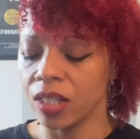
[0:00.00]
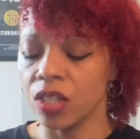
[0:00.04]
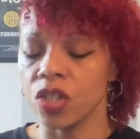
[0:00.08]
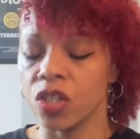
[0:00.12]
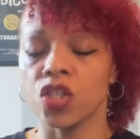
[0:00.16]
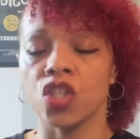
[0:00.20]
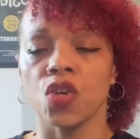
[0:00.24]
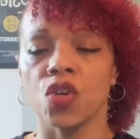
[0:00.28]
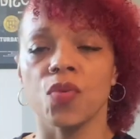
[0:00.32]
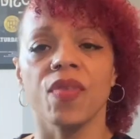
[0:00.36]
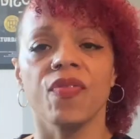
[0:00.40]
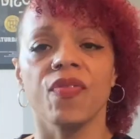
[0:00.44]

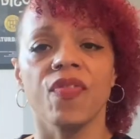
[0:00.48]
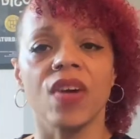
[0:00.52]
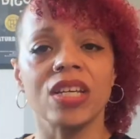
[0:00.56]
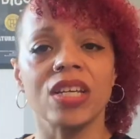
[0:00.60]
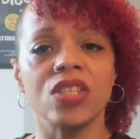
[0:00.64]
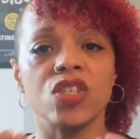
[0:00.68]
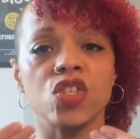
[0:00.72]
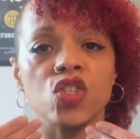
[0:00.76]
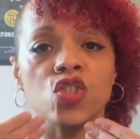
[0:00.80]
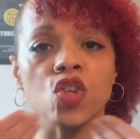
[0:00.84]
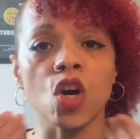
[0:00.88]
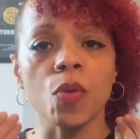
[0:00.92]
So if I
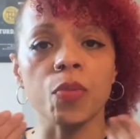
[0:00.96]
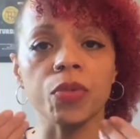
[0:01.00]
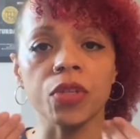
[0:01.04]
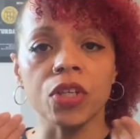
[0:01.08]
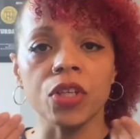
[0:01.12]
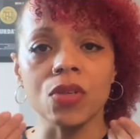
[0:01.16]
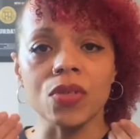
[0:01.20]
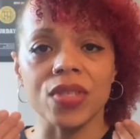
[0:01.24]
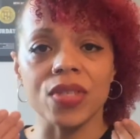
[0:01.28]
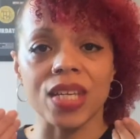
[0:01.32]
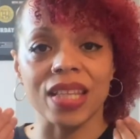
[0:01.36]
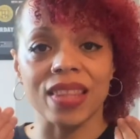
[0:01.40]
stop
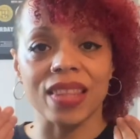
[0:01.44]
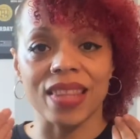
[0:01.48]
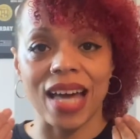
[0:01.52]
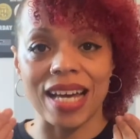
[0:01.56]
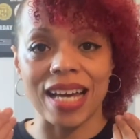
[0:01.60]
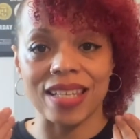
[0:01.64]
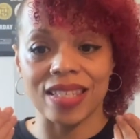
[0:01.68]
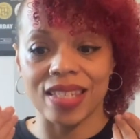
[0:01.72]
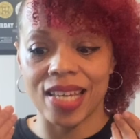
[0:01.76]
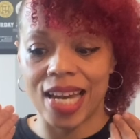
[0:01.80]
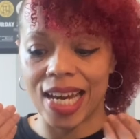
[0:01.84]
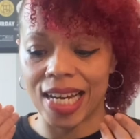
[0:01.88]
using
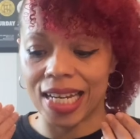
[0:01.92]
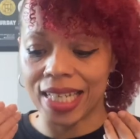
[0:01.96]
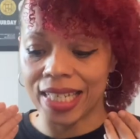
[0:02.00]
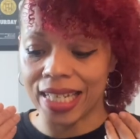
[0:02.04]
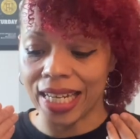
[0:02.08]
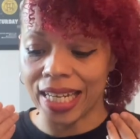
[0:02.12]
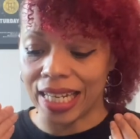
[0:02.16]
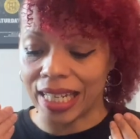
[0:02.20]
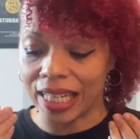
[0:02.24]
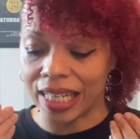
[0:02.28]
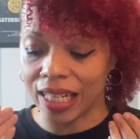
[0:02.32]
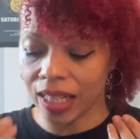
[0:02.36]
that
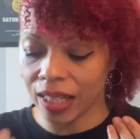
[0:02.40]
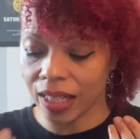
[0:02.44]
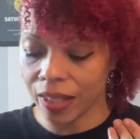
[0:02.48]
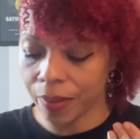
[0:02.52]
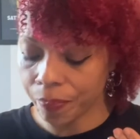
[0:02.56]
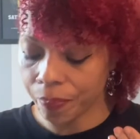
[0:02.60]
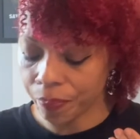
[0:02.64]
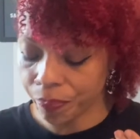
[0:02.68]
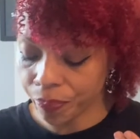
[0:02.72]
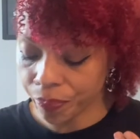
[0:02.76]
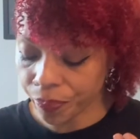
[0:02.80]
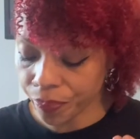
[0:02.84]
technique,
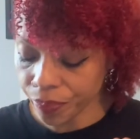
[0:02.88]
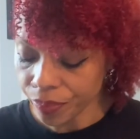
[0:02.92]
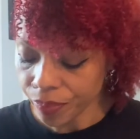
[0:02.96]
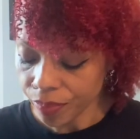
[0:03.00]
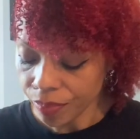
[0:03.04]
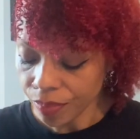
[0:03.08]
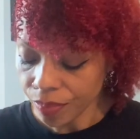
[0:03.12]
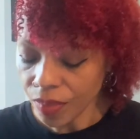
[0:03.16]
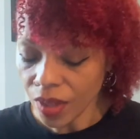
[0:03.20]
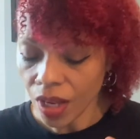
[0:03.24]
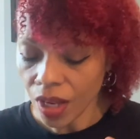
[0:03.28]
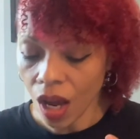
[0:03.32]

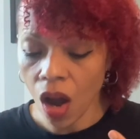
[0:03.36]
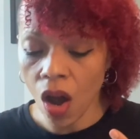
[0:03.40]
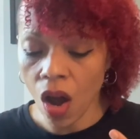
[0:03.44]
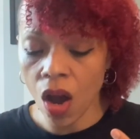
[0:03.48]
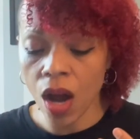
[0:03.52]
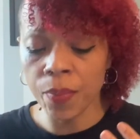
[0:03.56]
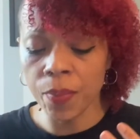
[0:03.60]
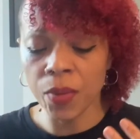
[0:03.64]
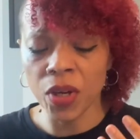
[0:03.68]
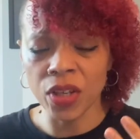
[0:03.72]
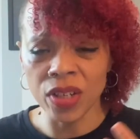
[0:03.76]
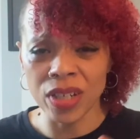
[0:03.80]

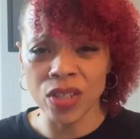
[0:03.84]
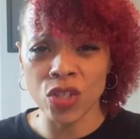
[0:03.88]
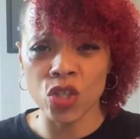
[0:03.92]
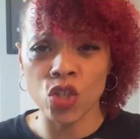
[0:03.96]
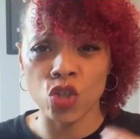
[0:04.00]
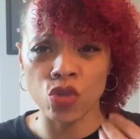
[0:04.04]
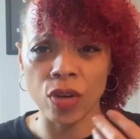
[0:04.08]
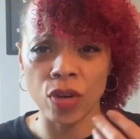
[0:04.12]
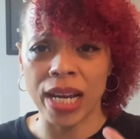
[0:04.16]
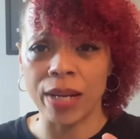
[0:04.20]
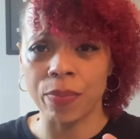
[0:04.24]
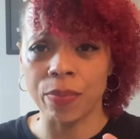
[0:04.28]
I'm going to
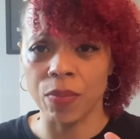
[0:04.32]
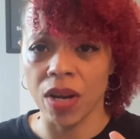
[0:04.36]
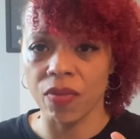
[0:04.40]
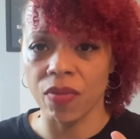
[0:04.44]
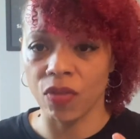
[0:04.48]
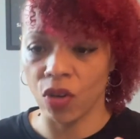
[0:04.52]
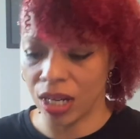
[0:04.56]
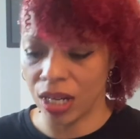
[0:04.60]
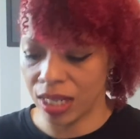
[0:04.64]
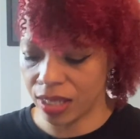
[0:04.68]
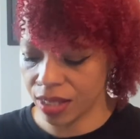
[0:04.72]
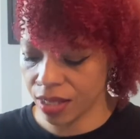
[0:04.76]
strain my
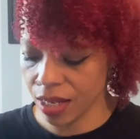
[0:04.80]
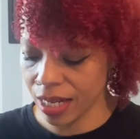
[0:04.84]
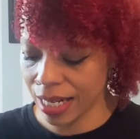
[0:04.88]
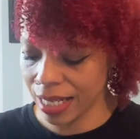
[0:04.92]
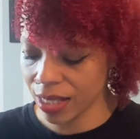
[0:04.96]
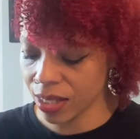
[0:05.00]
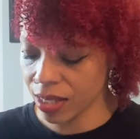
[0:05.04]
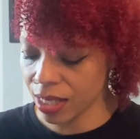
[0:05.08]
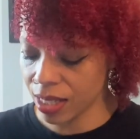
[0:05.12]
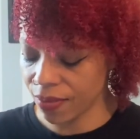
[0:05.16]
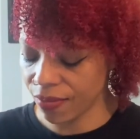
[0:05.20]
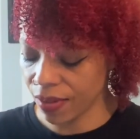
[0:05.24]
voice. So
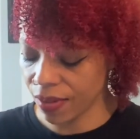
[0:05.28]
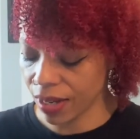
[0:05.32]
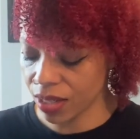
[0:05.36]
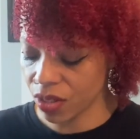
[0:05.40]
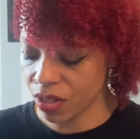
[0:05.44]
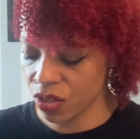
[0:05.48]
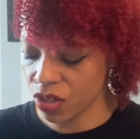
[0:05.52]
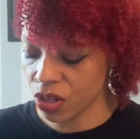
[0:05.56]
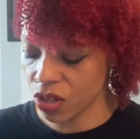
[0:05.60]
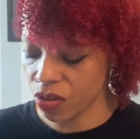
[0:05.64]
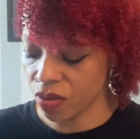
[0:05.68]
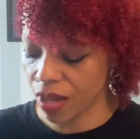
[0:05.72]
let's see if I
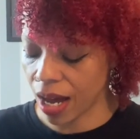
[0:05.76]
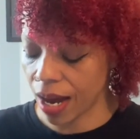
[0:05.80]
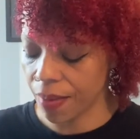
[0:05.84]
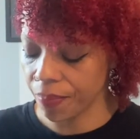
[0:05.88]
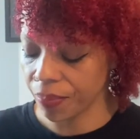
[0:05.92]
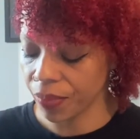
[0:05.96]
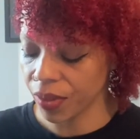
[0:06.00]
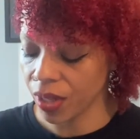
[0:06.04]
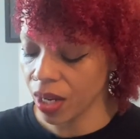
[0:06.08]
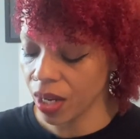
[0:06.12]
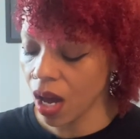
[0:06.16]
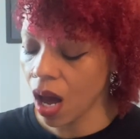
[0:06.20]
can do that.
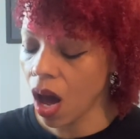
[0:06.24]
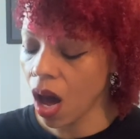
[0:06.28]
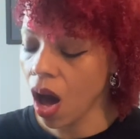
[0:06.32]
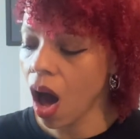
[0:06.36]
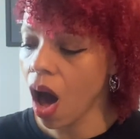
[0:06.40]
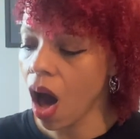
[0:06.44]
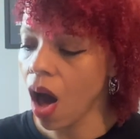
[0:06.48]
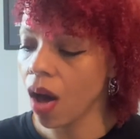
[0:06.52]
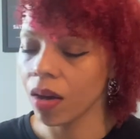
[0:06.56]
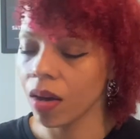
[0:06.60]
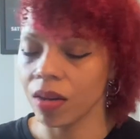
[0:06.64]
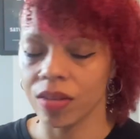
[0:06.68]

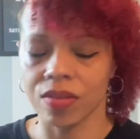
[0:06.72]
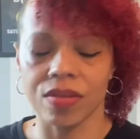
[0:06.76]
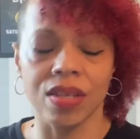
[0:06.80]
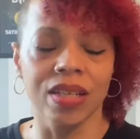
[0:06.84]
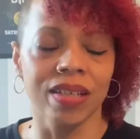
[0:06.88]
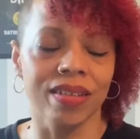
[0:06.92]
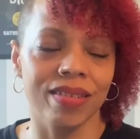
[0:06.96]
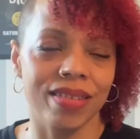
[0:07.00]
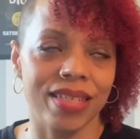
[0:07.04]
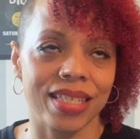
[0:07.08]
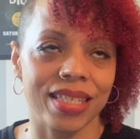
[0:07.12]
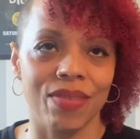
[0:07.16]

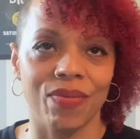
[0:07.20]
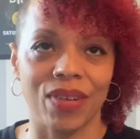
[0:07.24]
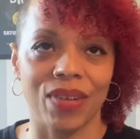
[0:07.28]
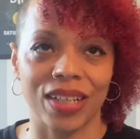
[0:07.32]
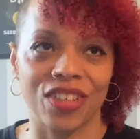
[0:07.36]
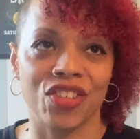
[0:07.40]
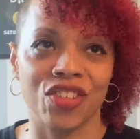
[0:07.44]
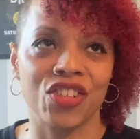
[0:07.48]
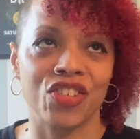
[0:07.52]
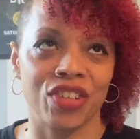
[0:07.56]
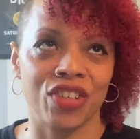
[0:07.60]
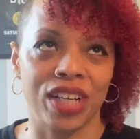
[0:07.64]
Let's see if I
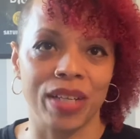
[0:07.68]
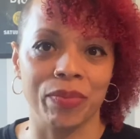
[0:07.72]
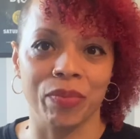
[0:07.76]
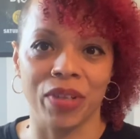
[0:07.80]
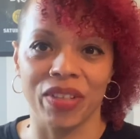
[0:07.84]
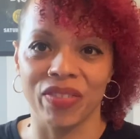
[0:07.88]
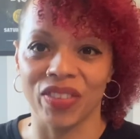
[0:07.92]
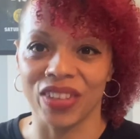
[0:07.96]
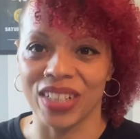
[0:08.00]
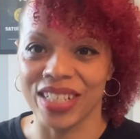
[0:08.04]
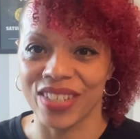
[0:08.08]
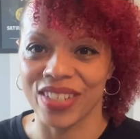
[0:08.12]
can strain
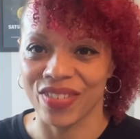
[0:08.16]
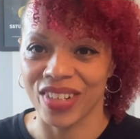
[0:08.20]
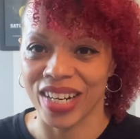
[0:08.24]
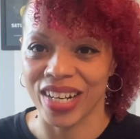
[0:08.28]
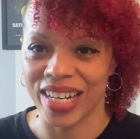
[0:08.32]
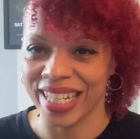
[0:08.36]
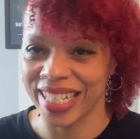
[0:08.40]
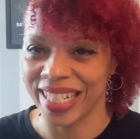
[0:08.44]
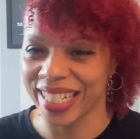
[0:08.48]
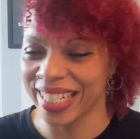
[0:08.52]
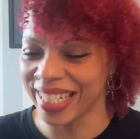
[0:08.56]
my voice, right?